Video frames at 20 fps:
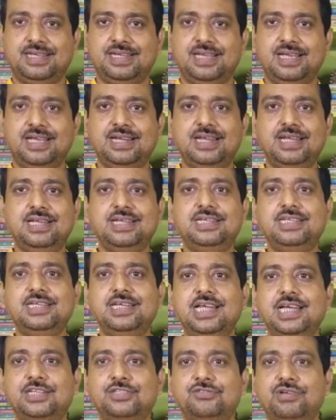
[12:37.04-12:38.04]
in
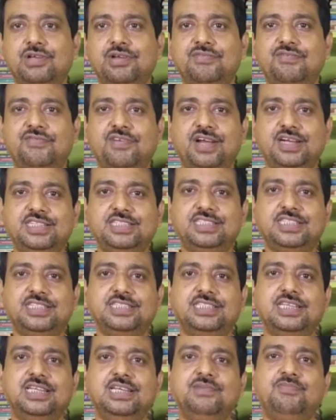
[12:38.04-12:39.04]
intellectual
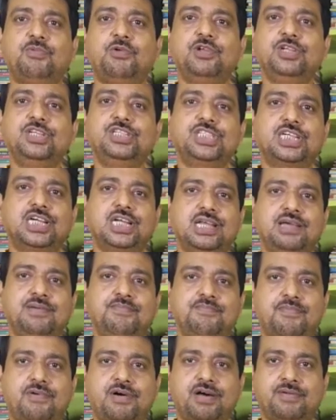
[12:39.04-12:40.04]
flourishes, in political
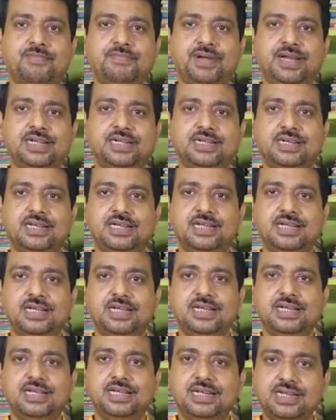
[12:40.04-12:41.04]
empowerment,
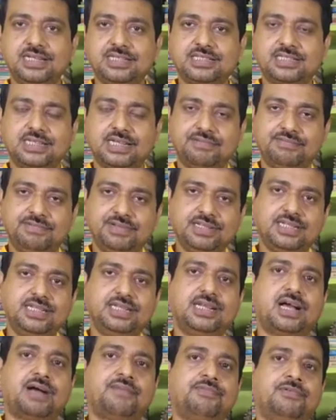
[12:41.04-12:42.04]
rest
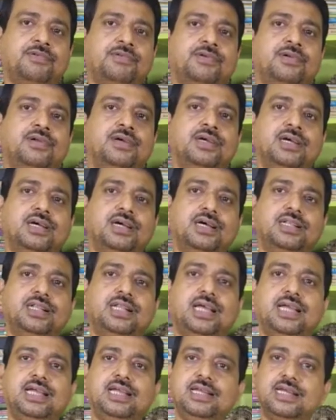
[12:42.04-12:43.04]
everything upon
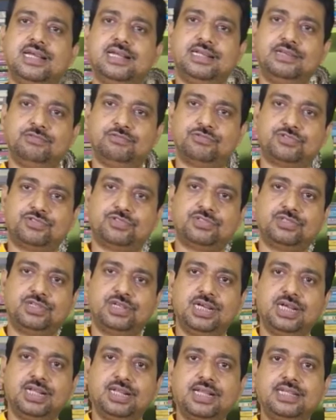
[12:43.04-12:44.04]
the Indian youths.
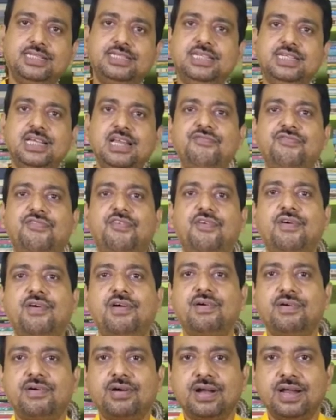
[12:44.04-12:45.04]
The zeal
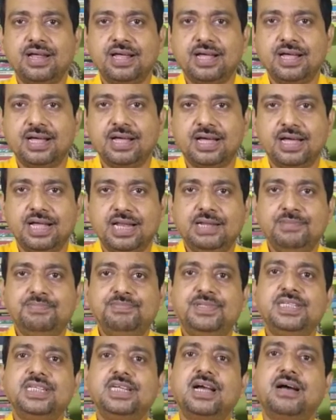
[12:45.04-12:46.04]
for
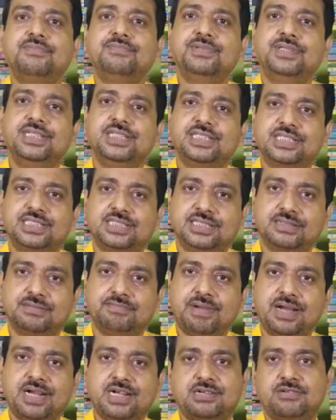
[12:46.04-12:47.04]
lifting up this
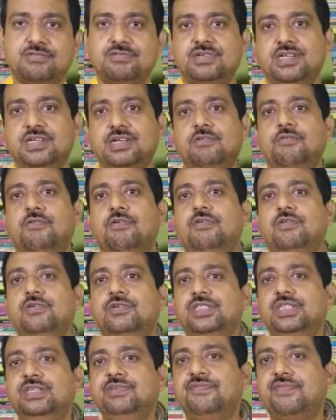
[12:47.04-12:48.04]
patriotic
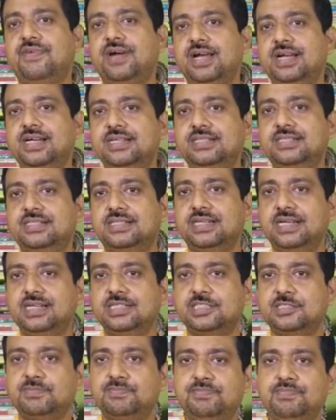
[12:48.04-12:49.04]
cause, he finds a
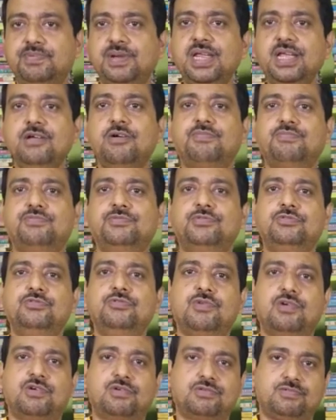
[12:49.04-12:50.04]
spring of
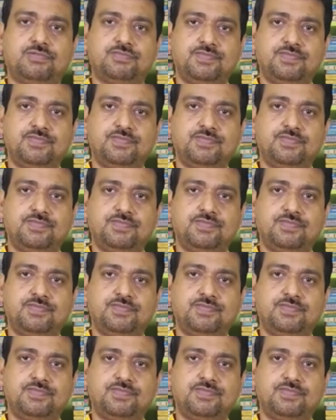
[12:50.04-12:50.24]
tomorrow